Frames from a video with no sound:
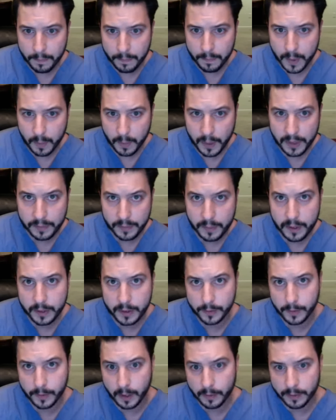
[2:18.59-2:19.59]
the best piece
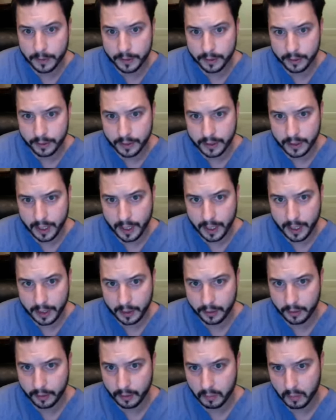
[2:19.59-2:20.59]
of armor to attack,
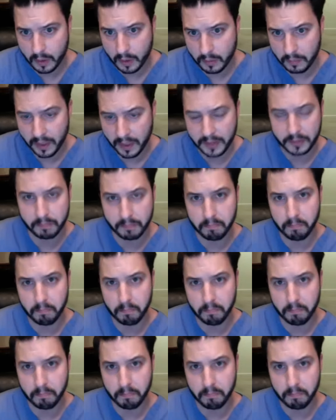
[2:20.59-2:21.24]
the best